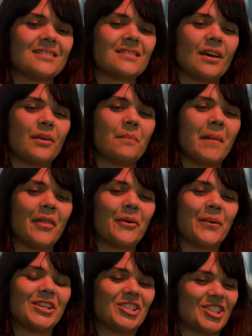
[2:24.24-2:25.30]
So the Mother
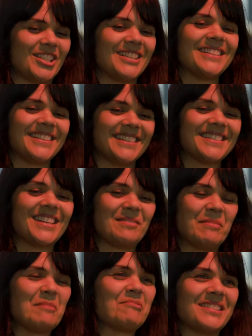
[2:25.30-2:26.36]
Witch is going to
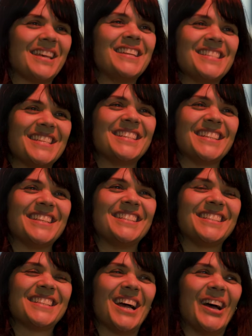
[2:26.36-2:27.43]
be presented at
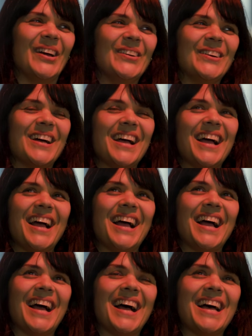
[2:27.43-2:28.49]
this show,
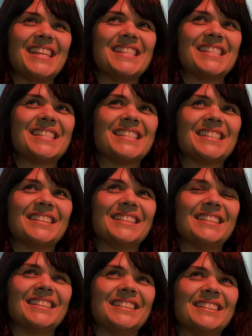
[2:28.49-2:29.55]
and
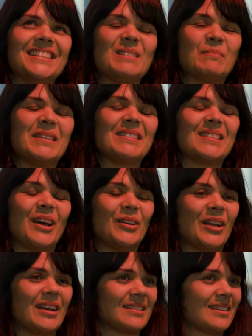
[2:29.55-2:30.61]
it's been so
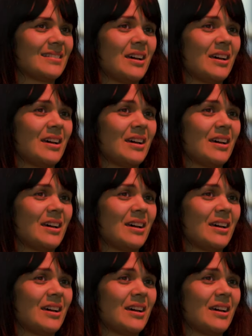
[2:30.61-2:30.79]
nice because